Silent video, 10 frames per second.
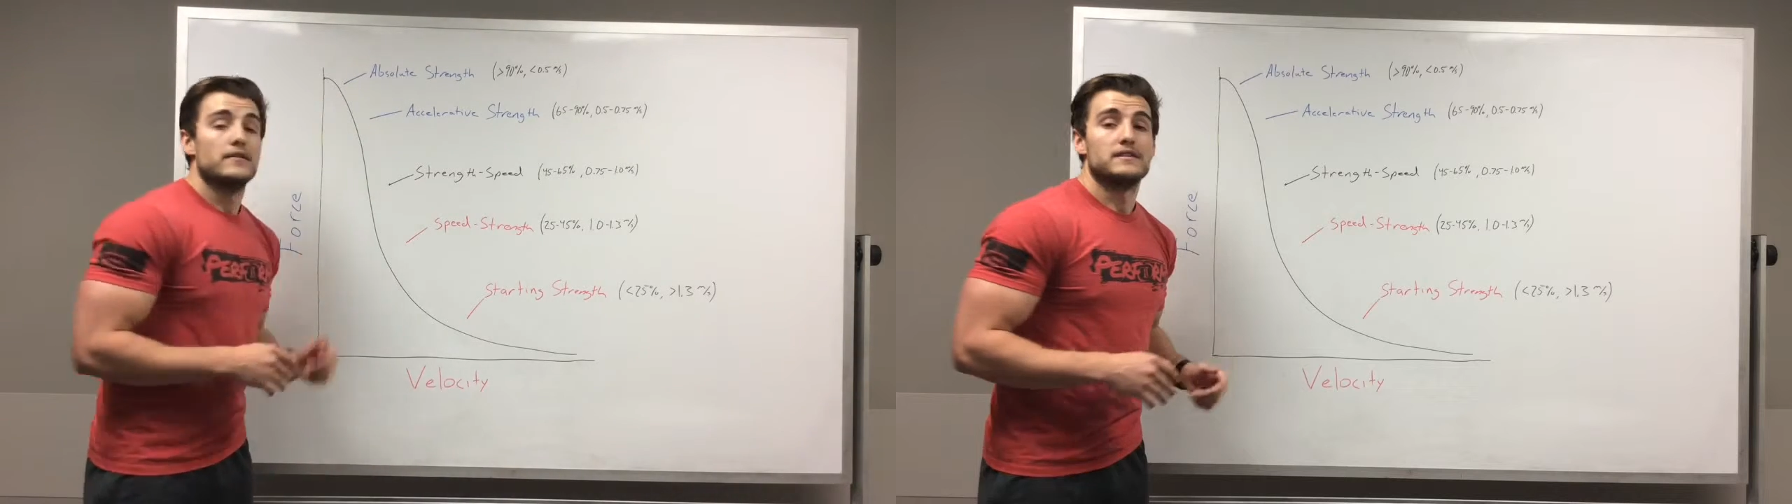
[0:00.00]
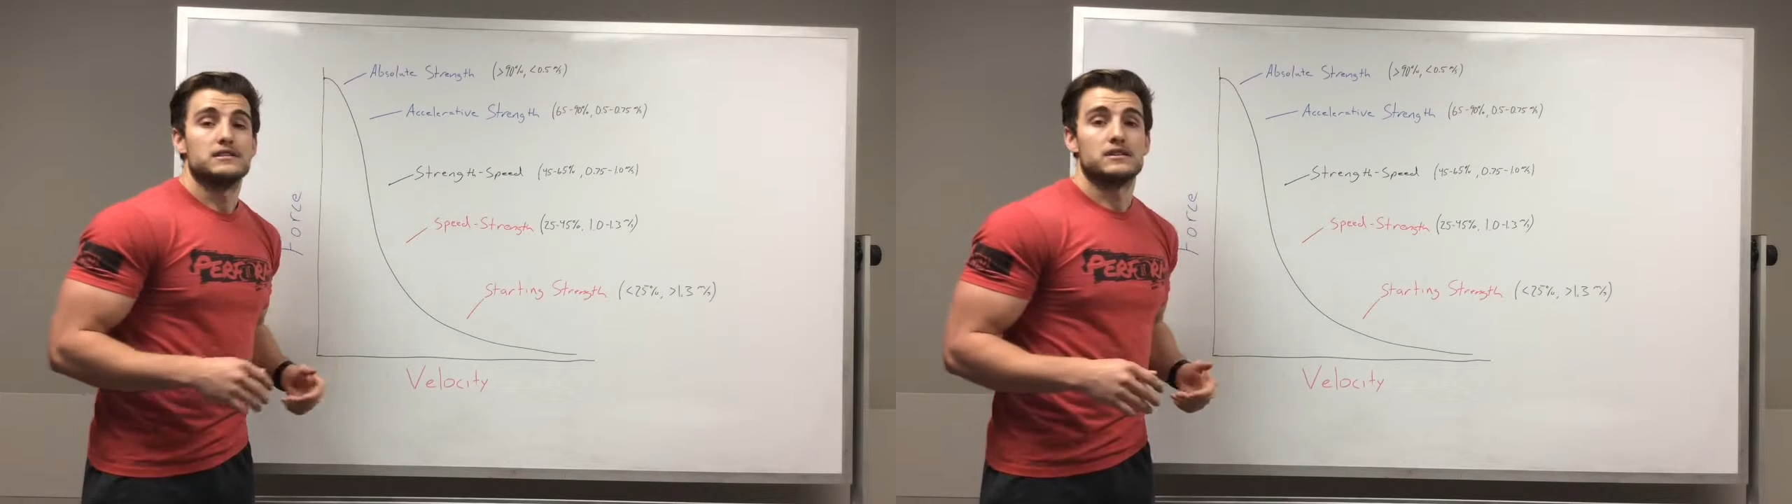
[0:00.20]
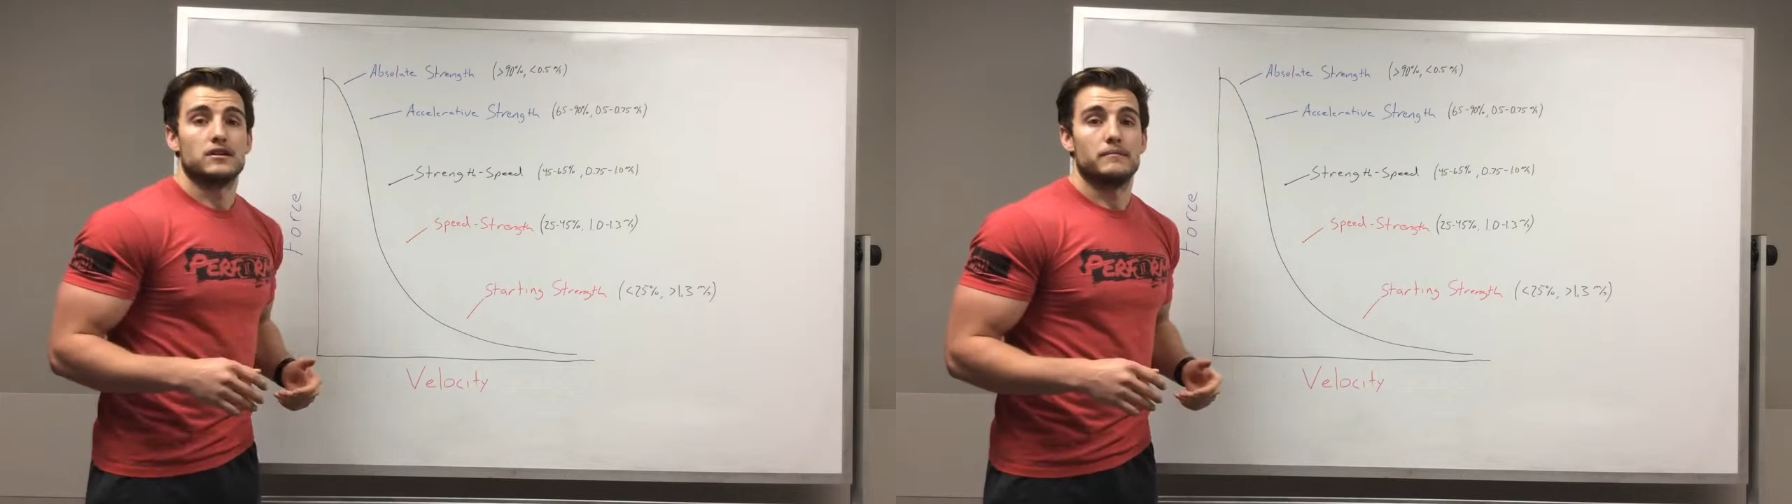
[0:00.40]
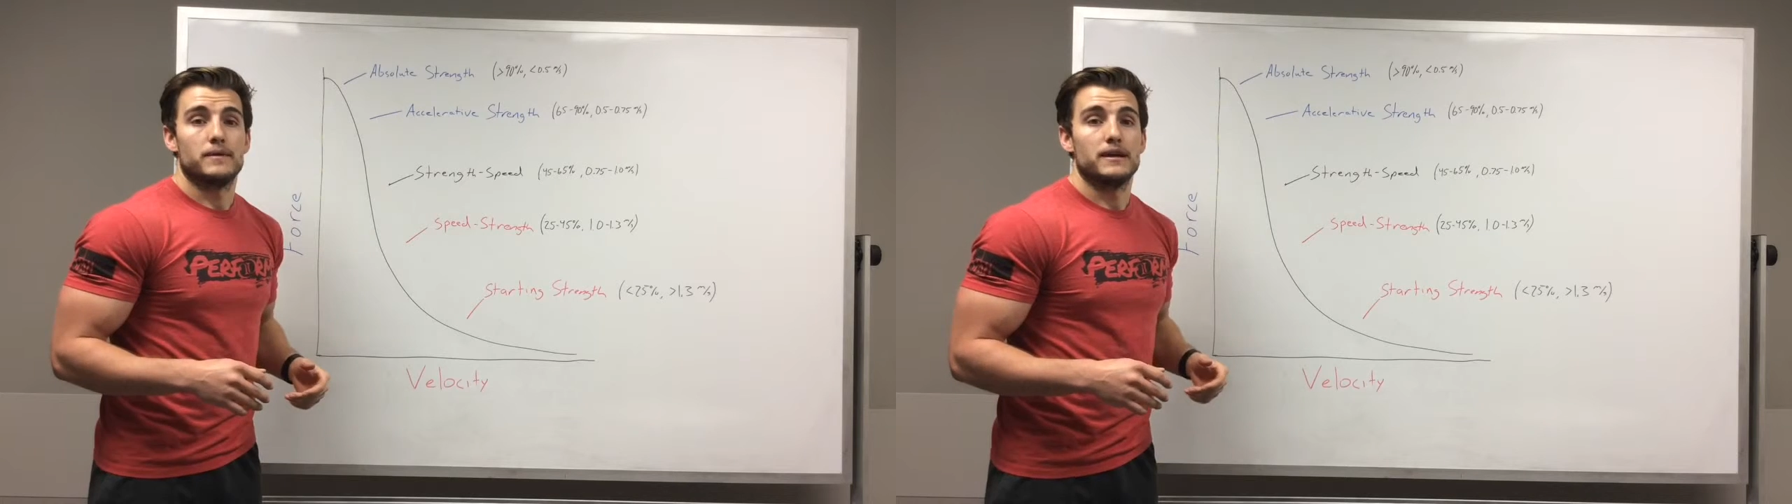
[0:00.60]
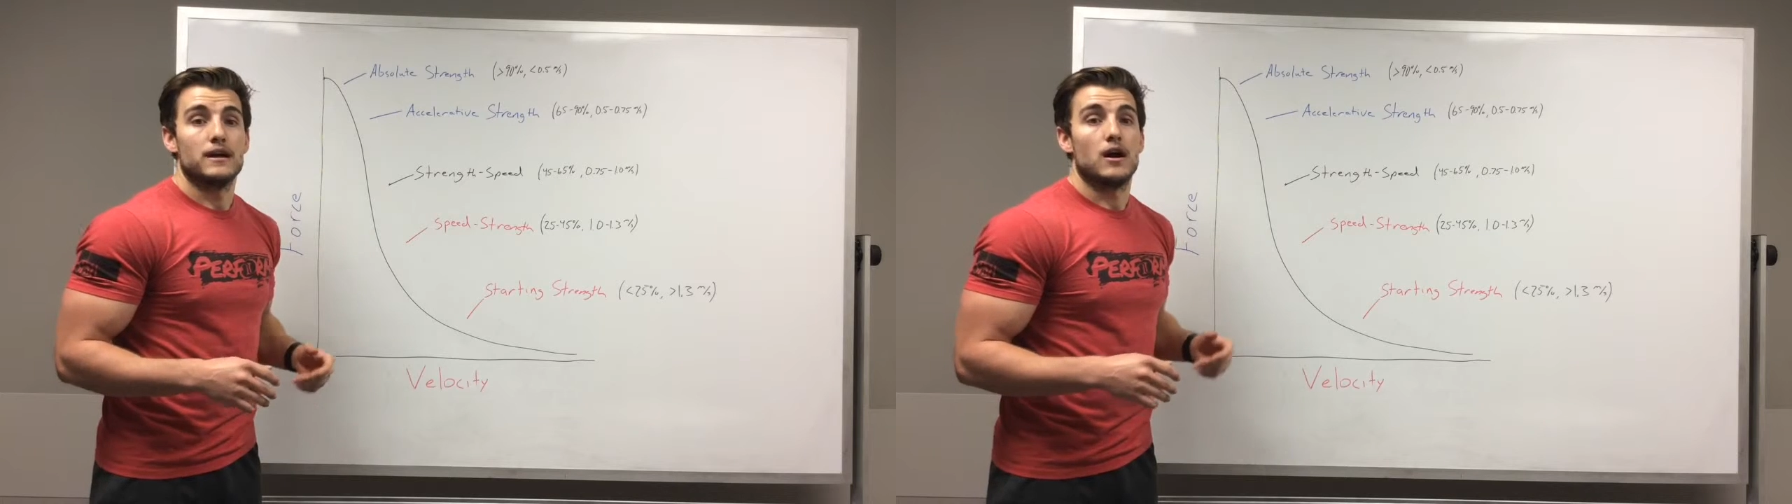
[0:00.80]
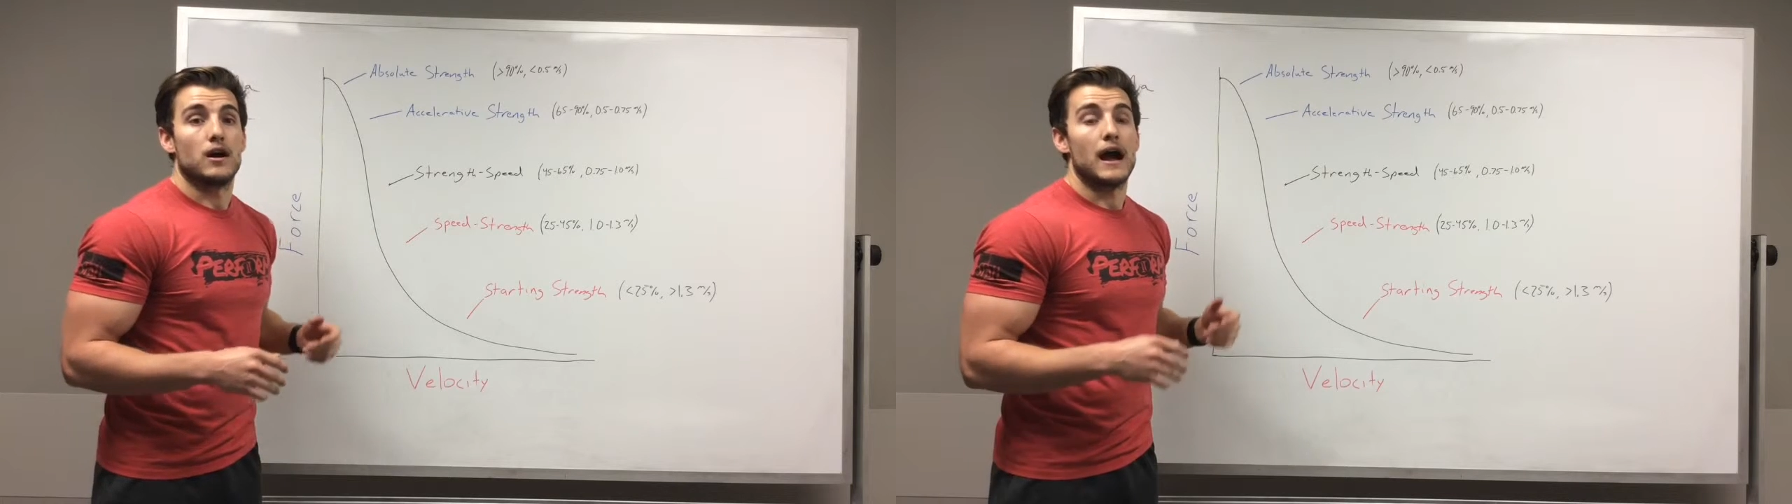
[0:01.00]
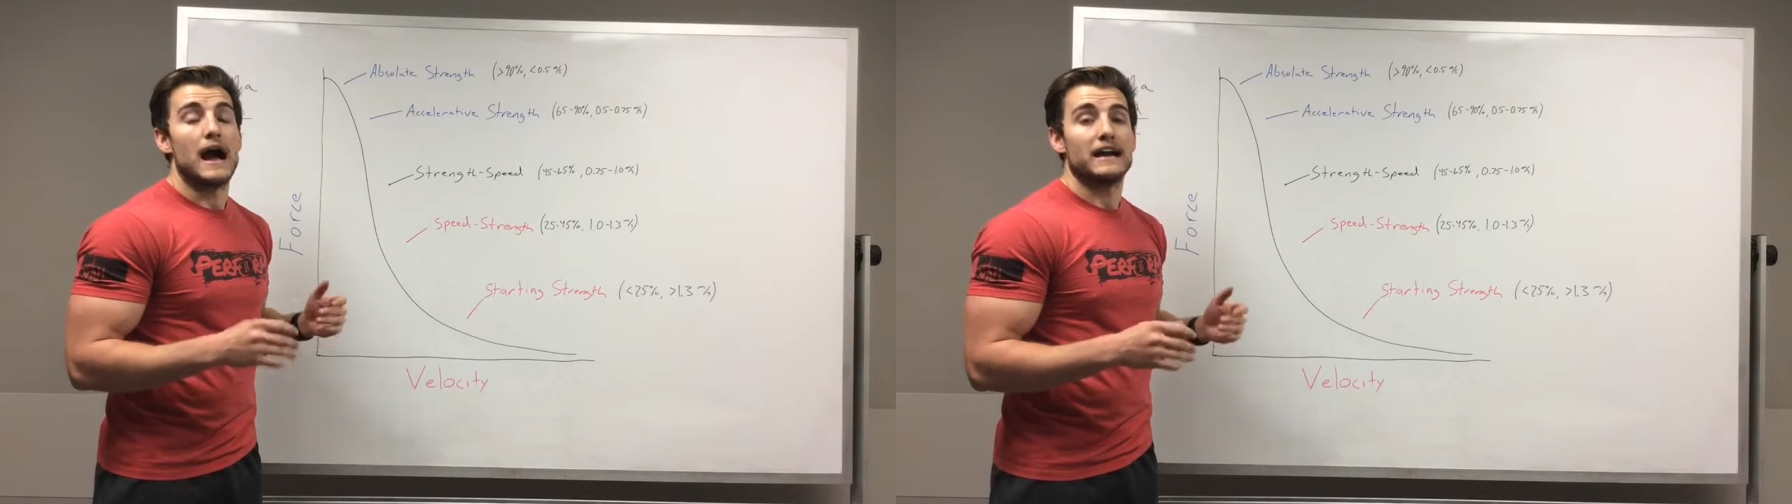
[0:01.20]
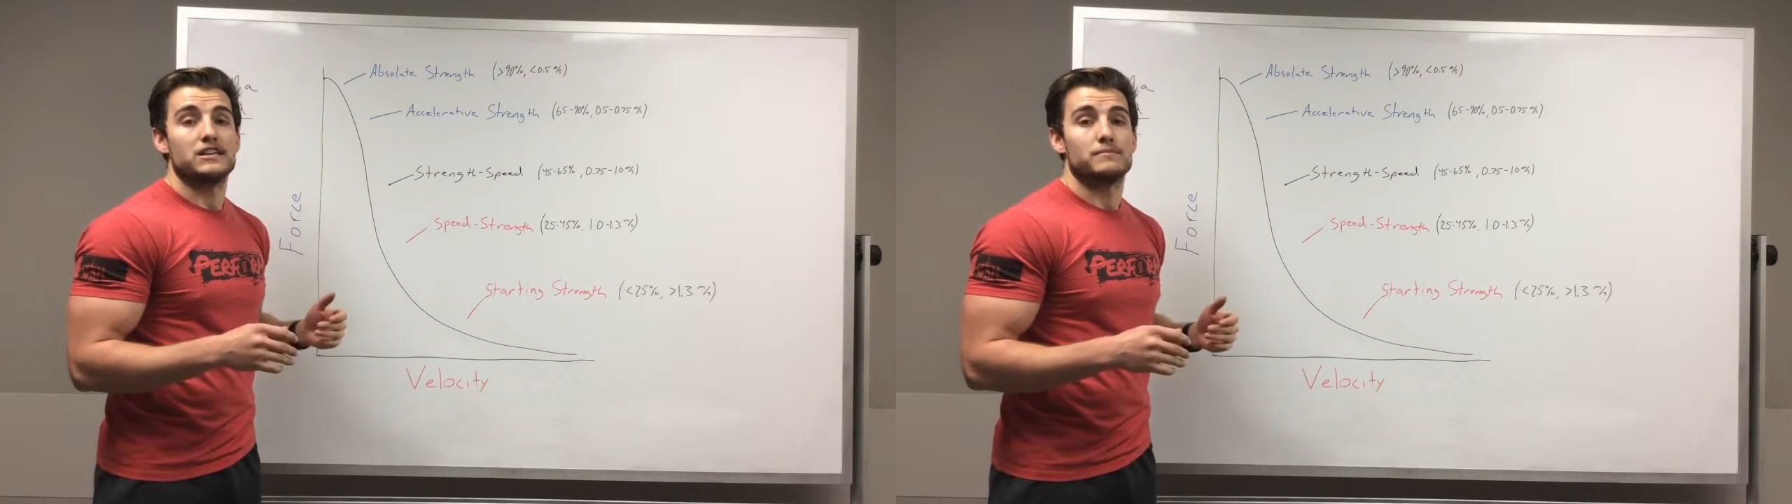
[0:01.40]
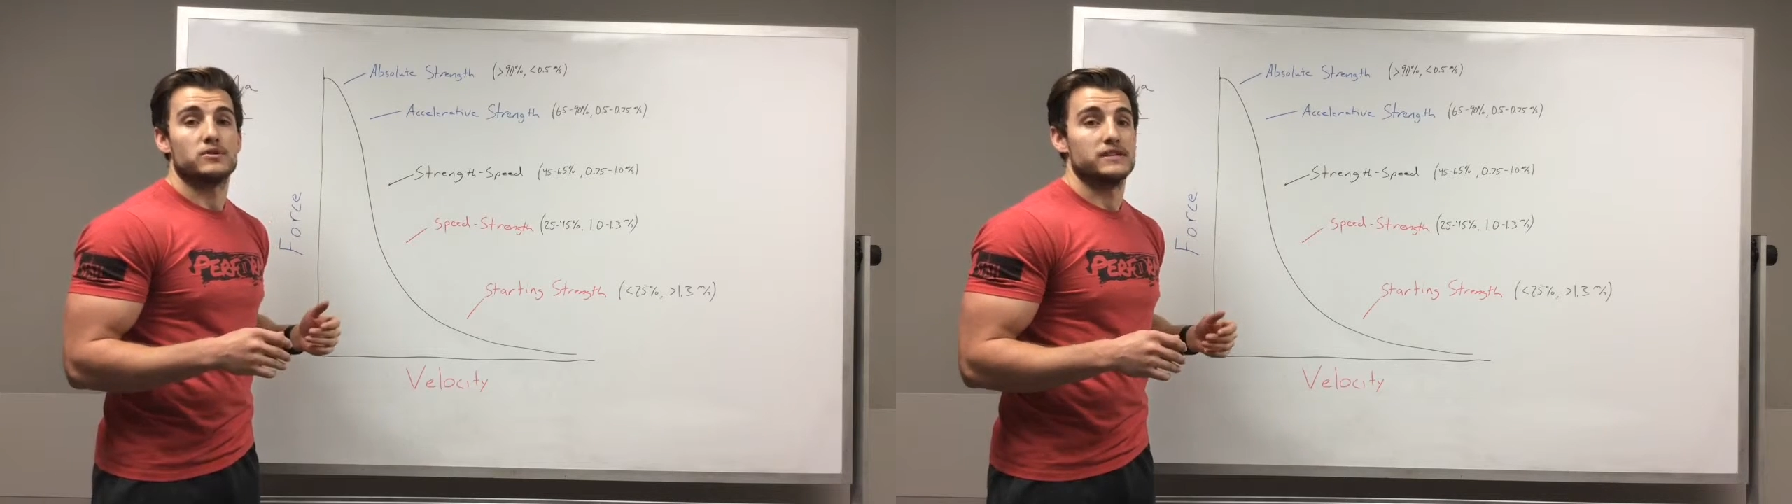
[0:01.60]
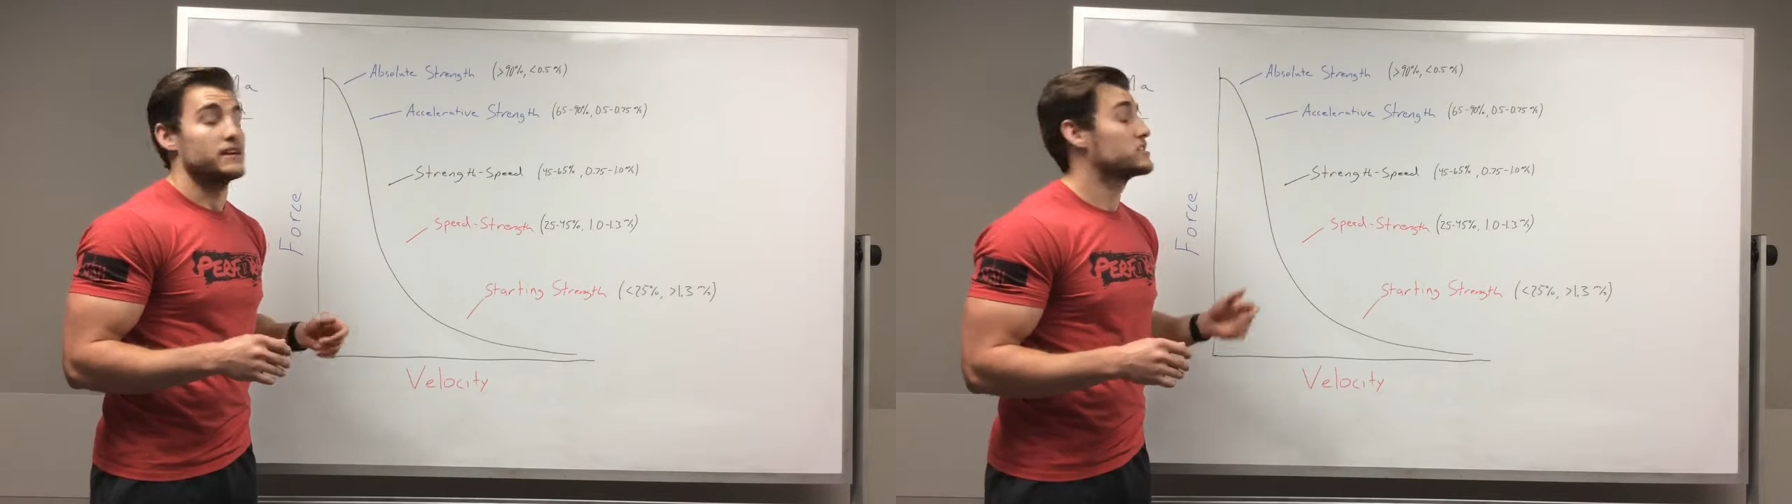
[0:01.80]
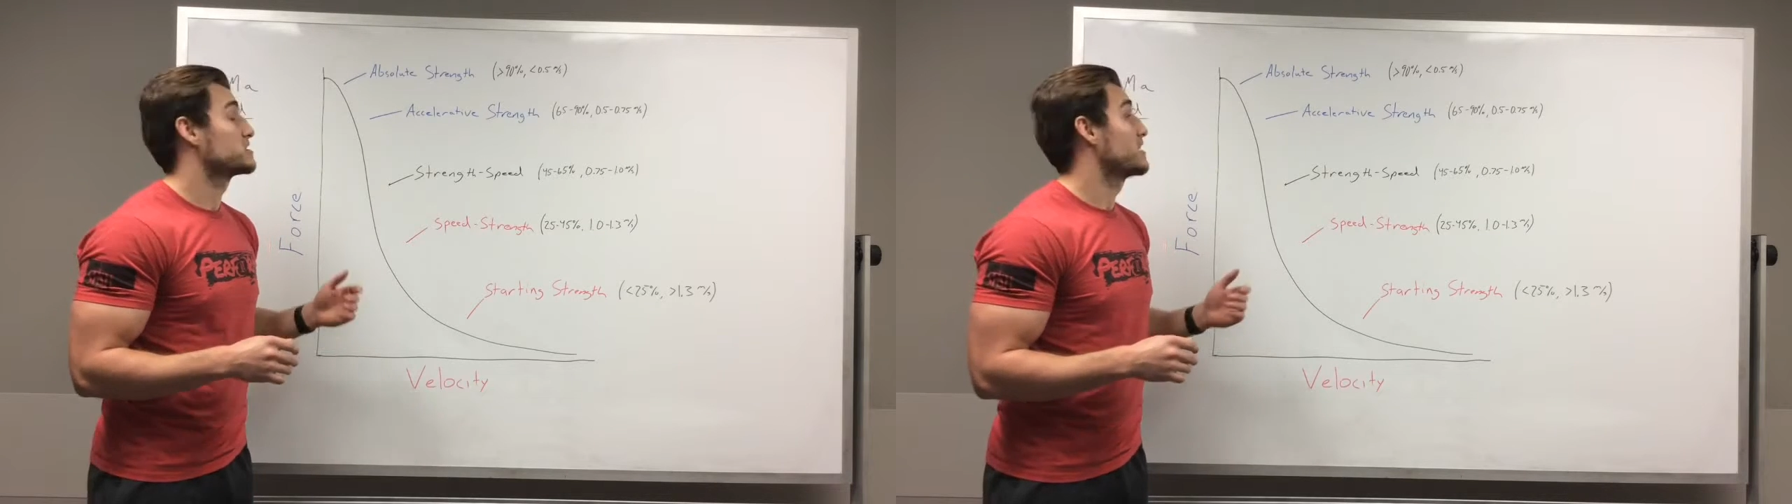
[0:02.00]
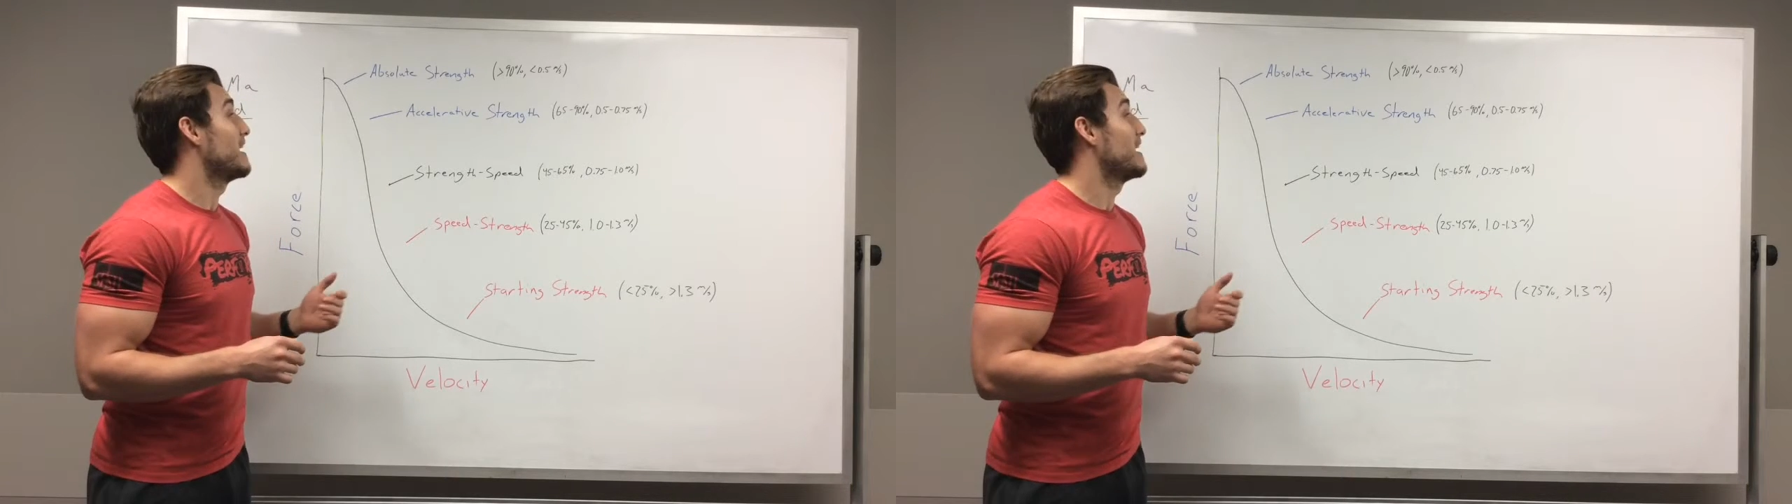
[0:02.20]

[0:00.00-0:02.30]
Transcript: This is going to be our highest percentage